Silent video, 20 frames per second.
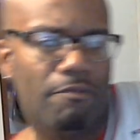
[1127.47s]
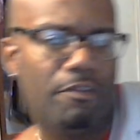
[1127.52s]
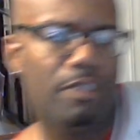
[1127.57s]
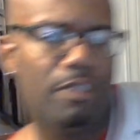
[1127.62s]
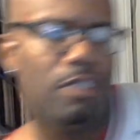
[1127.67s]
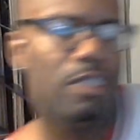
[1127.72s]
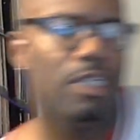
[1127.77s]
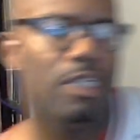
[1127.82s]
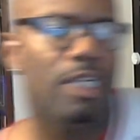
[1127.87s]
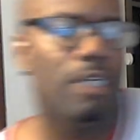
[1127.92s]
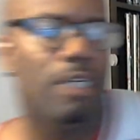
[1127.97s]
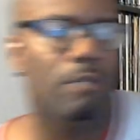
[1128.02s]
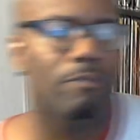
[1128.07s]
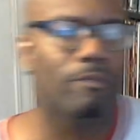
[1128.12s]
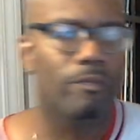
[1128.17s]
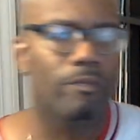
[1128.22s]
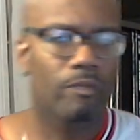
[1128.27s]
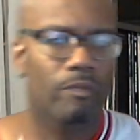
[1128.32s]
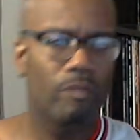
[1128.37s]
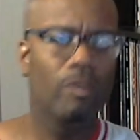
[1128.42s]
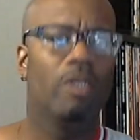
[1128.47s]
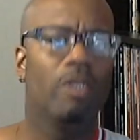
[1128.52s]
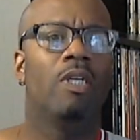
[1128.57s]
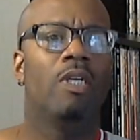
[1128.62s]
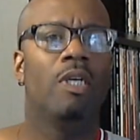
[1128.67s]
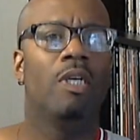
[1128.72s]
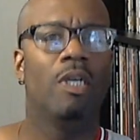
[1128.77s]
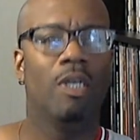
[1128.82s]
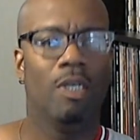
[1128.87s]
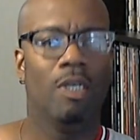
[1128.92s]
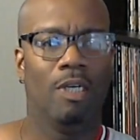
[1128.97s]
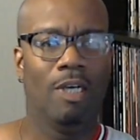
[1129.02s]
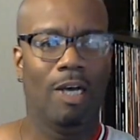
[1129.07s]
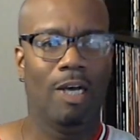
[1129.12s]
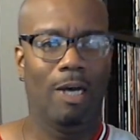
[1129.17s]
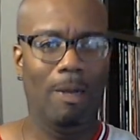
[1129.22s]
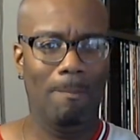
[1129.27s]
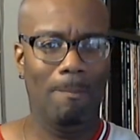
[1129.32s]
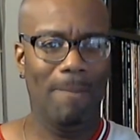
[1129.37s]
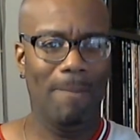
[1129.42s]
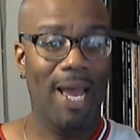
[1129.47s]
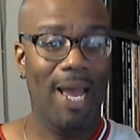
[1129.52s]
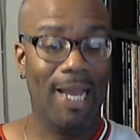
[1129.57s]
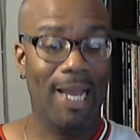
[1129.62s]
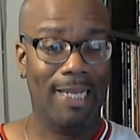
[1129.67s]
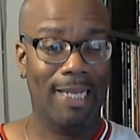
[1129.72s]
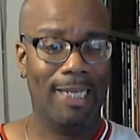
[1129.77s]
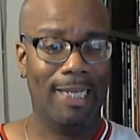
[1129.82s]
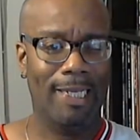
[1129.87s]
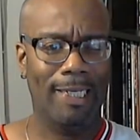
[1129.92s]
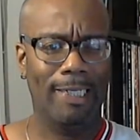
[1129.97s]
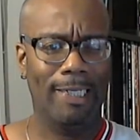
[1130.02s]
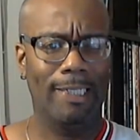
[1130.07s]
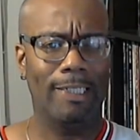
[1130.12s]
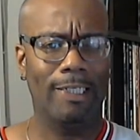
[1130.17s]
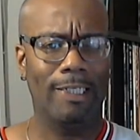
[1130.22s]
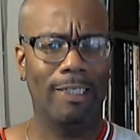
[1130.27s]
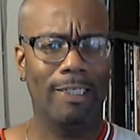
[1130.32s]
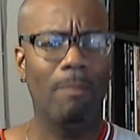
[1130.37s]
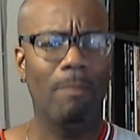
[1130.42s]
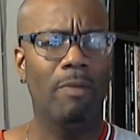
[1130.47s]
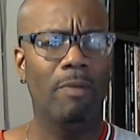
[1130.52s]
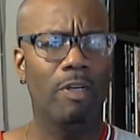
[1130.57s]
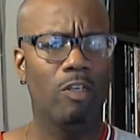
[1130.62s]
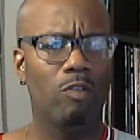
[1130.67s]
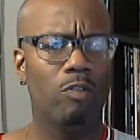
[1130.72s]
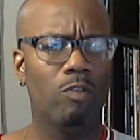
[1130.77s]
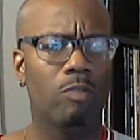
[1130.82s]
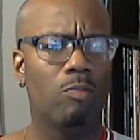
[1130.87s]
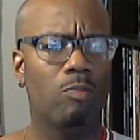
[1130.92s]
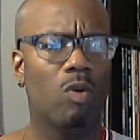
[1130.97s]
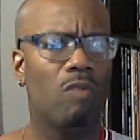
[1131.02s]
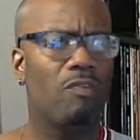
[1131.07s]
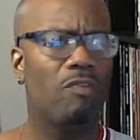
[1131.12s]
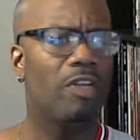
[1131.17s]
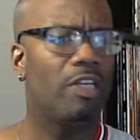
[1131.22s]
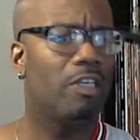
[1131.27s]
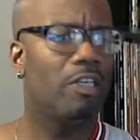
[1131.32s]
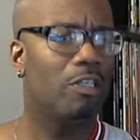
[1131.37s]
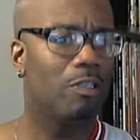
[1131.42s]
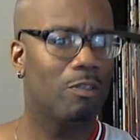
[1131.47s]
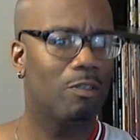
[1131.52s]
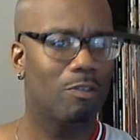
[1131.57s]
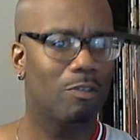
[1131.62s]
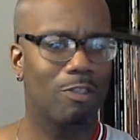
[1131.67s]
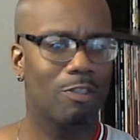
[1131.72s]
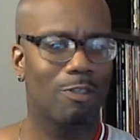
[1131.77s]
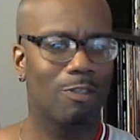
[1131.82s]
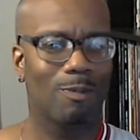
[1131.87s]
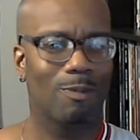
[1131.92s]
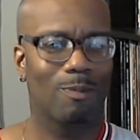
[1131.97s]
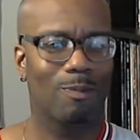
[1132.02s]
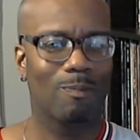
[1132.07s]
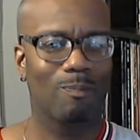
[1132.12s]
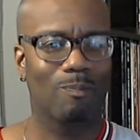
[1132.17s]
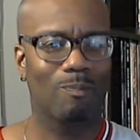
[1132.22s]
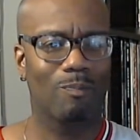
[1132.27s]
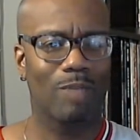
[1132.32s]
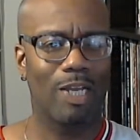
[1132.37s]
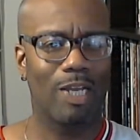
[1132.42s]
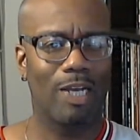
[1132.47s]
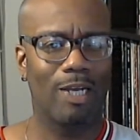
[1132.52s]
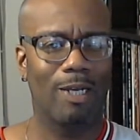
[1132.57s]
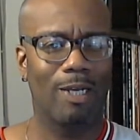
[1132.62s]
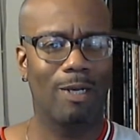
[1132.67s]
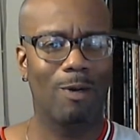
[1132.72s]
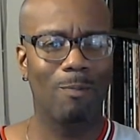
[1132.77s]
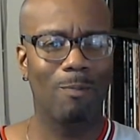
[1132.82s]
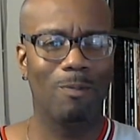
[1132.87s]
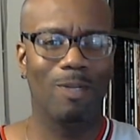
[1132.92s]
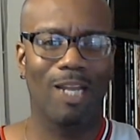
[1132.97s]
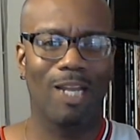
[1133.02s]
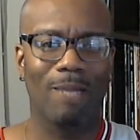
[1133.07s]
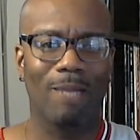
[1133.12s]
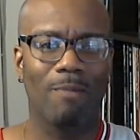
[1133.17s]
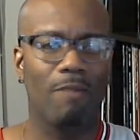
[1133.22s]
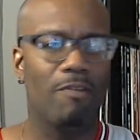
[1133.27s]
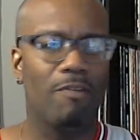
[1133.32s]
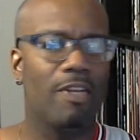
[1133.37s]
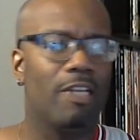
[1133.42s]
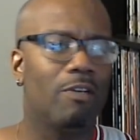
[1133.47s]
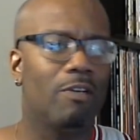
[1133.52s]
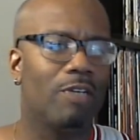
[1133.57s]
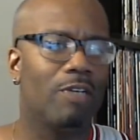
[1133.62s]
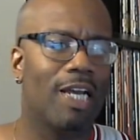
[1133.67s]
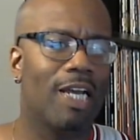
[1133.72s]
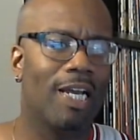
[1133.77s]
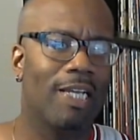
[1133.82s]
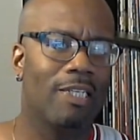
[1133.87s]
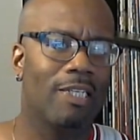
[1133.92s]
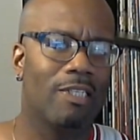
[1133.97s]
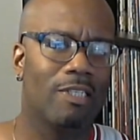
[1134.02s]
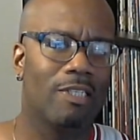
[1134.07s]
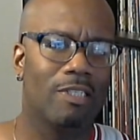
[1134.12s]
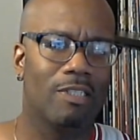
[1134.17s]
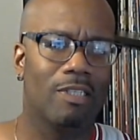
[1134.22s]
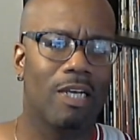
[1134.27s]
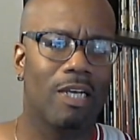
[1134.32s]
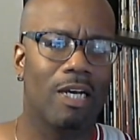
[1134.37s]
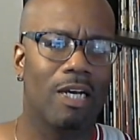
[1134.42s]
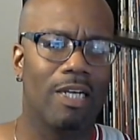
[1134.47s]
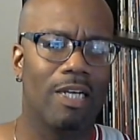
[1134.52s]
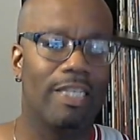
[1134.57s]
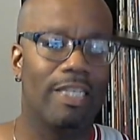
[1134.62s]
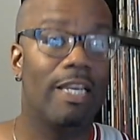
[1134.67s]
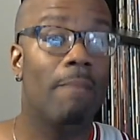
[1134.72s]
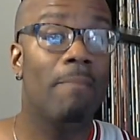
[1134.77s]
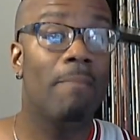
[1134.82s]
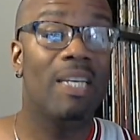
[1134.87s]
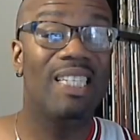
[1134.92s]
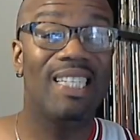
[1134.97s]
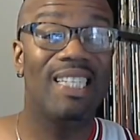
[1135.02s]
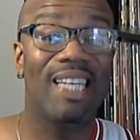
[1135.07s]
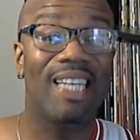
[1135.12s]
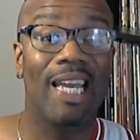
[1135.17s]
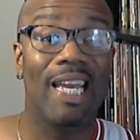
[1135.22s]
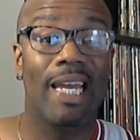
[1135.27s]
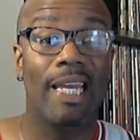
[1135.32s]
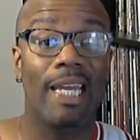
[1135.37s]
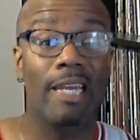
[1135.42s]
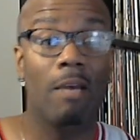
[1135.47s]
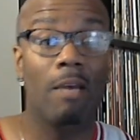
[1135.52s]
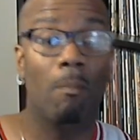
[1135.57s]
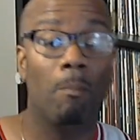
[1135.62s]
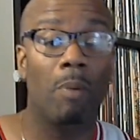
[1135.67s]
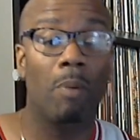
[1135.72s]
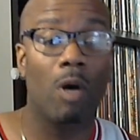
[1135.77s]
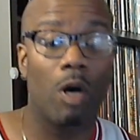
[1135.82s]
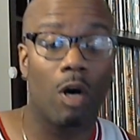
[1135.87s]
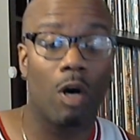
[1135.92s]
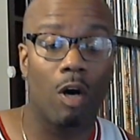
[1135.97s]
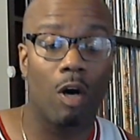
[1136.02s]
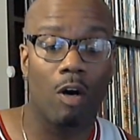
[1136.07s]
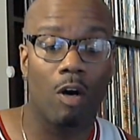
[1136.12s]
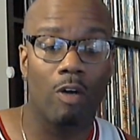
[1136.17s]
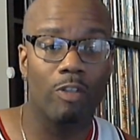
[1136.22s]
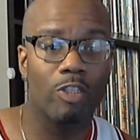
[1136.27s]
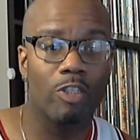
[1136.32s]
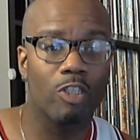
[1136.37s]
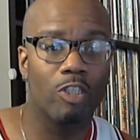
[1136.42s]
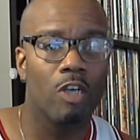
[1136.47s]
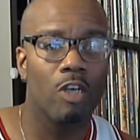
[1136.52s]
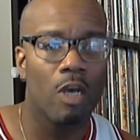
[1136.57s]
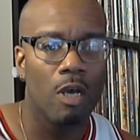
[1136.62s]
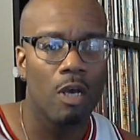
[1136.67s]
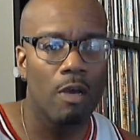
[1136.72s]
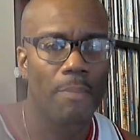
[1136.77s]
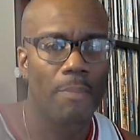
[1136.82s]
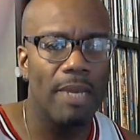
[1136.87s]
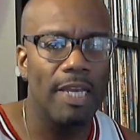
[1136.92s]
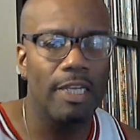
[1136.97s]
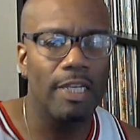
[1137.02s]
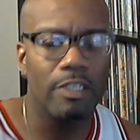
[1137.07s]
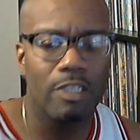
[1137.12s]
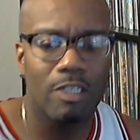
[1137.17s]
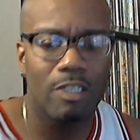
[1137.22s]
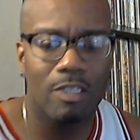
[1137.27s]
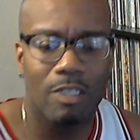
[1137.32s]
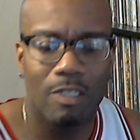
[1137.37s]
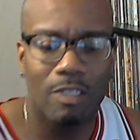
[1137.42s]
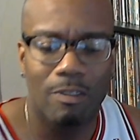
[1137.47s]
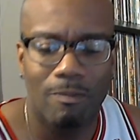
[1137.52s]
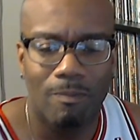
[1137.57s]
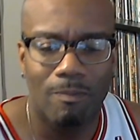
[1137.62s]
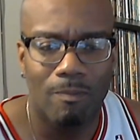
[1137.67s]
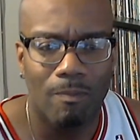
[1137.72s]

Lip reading: VC. I'm back. I'm gonna do some more videos. Hope you like my video, guys. Give me 10 impulse. Peace.